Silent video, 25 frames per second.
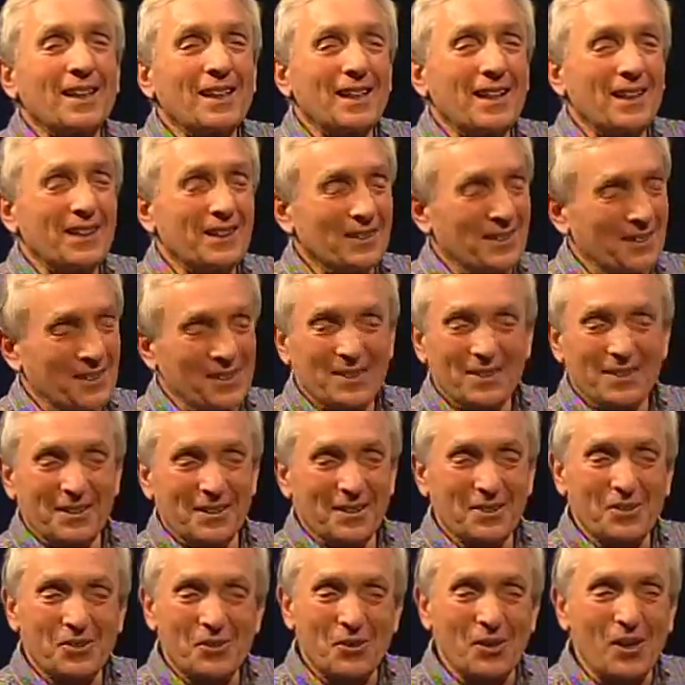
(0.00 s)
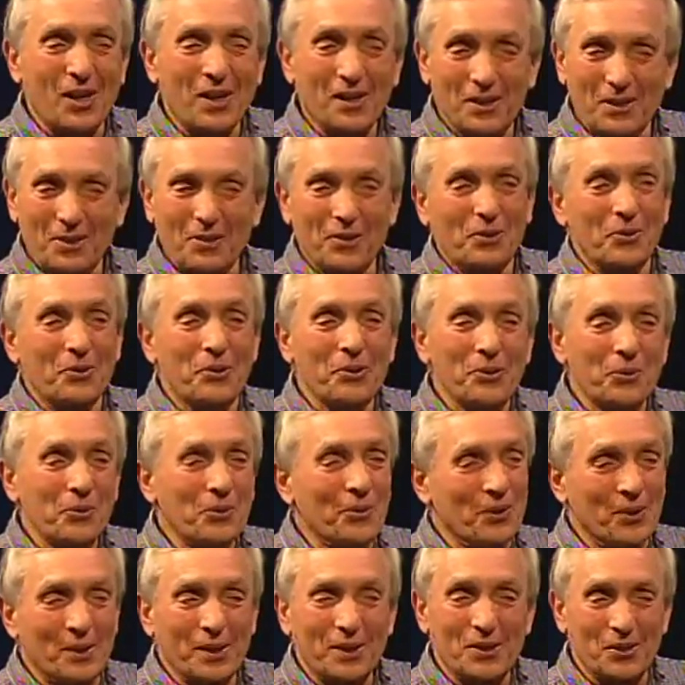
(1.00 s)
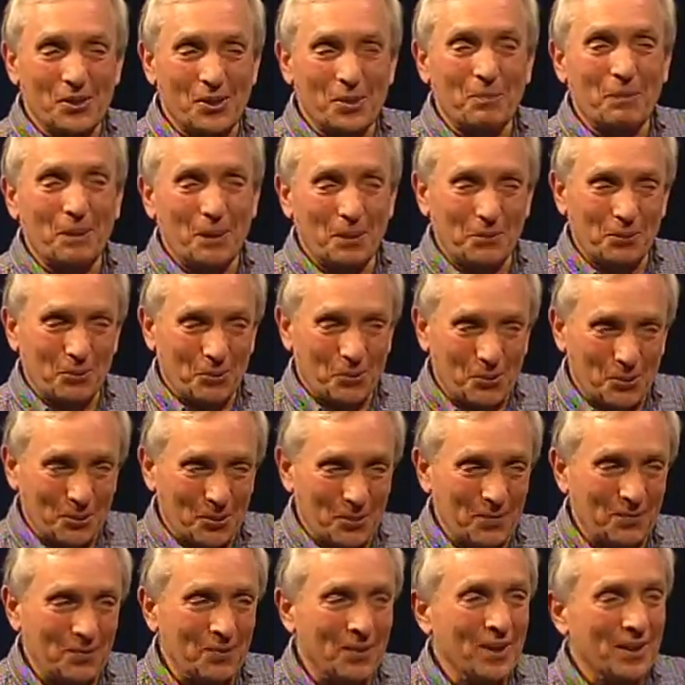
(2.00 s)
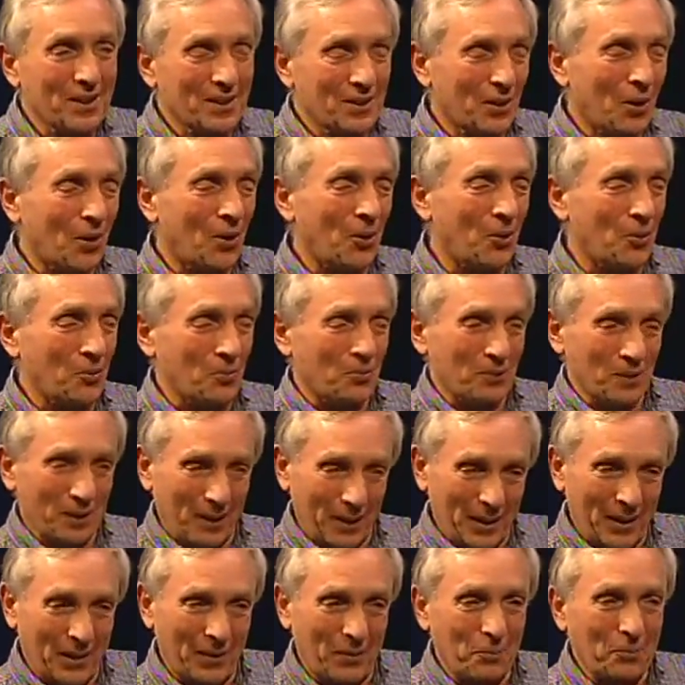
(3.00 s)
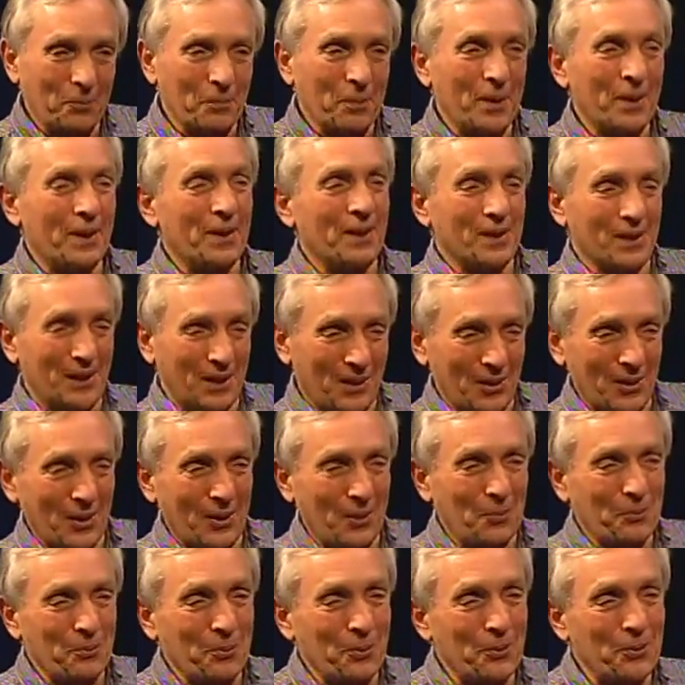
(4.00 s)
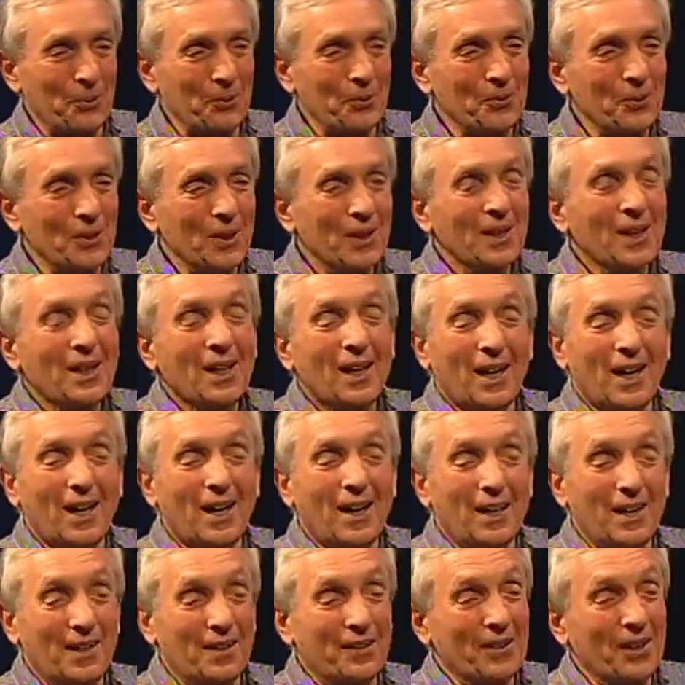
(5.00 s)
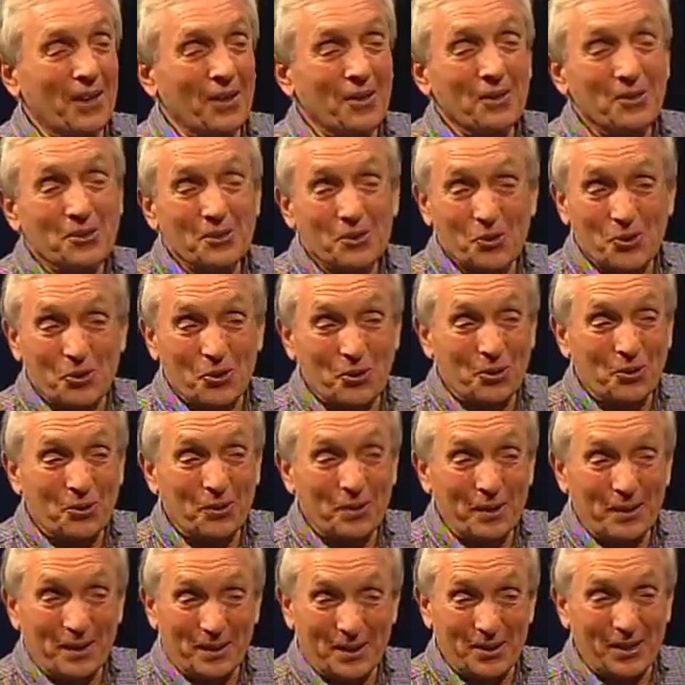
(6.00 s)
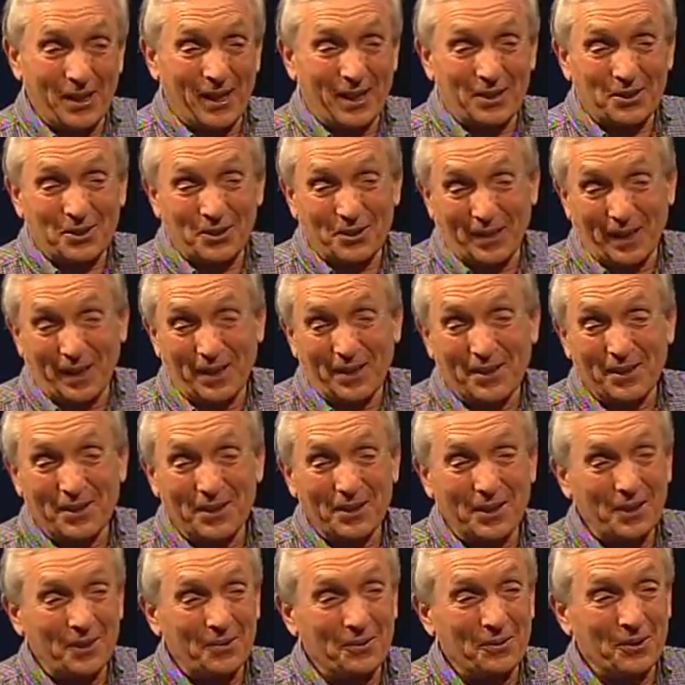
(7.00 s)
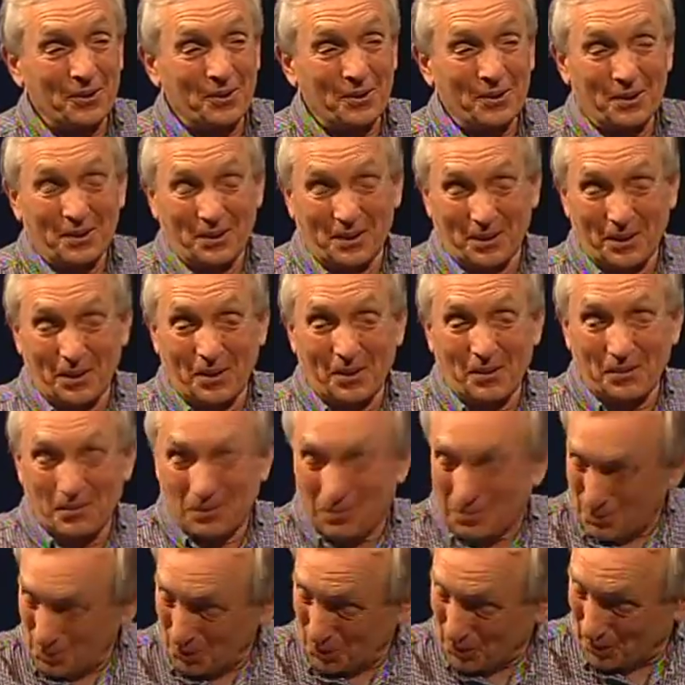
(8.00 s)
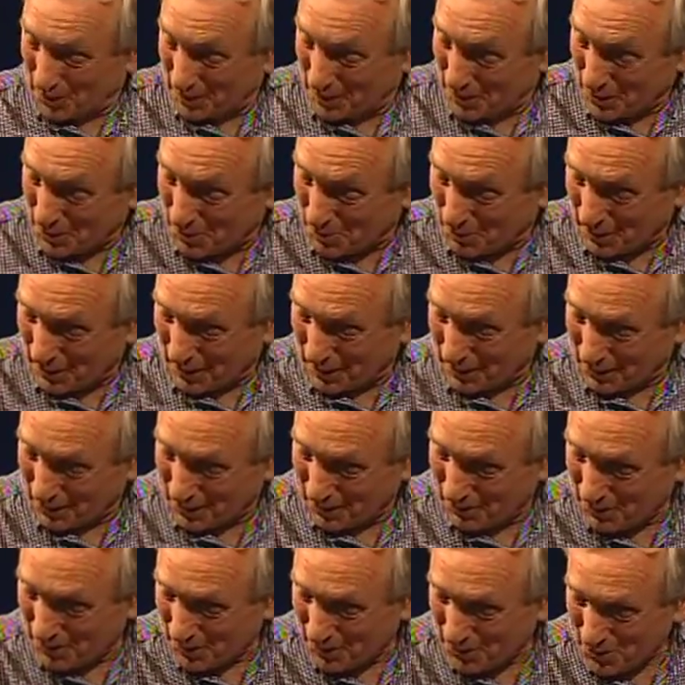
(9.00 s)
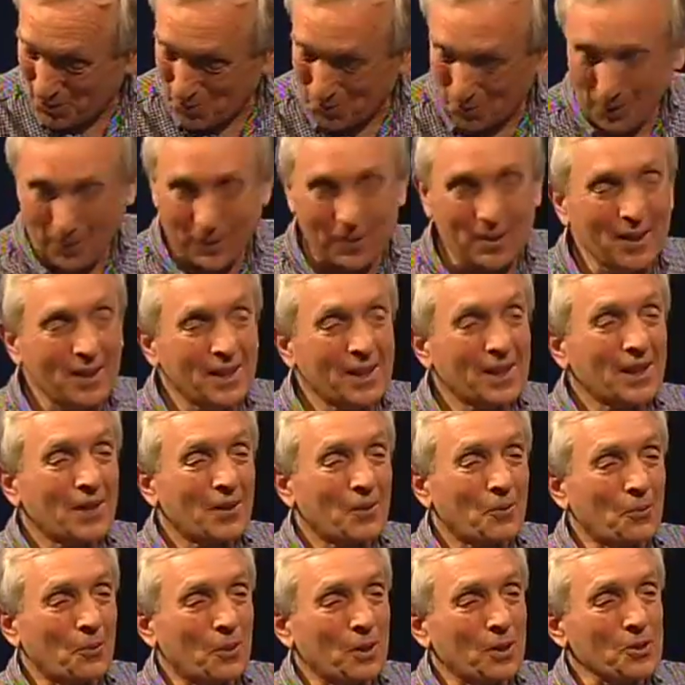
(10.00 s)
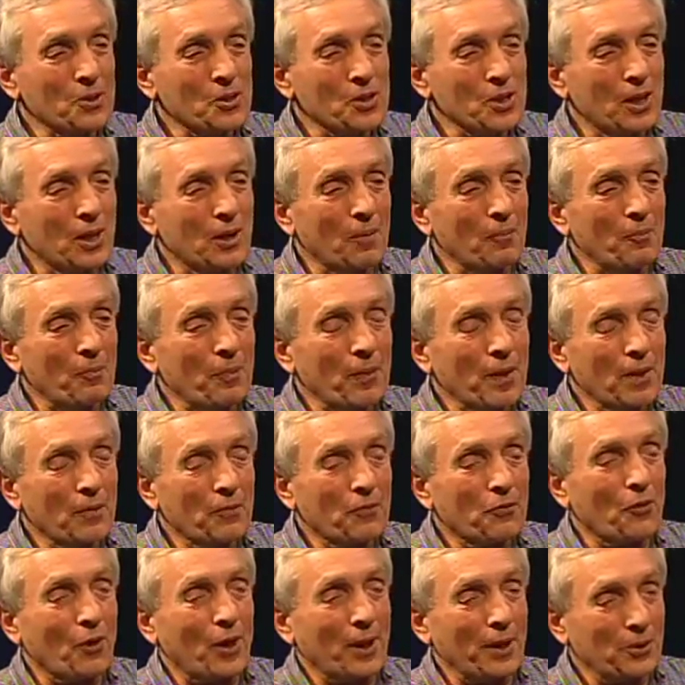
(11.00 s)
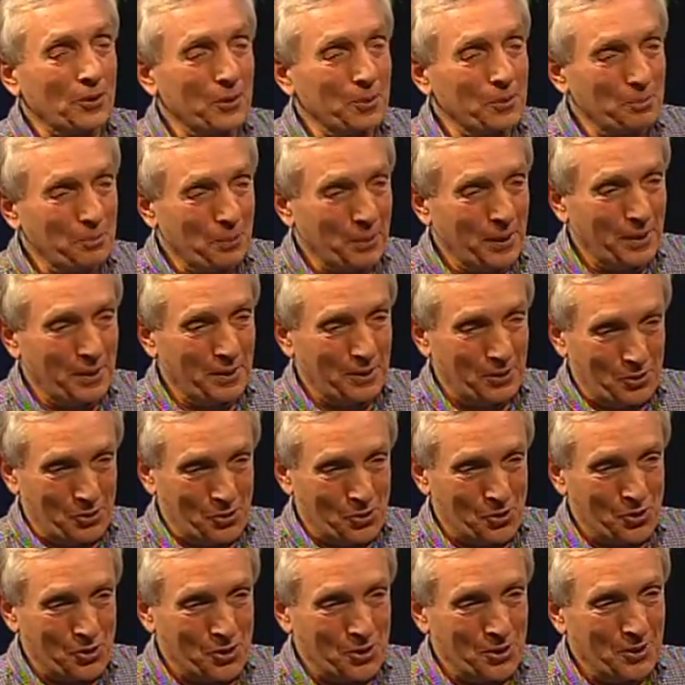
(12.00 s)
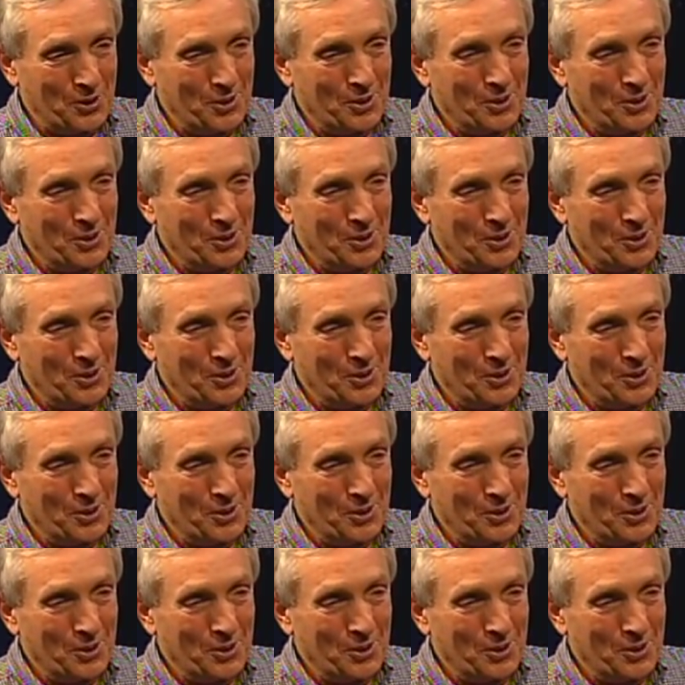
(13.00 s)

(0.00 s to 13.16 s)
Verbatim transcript: and it's not new things that people sort of, oh, help me and I'll help you. Yeah, yeah. Uh, another story that's actually, I think, even uh, more than this, but I love this one, was uh, Franklin Pierce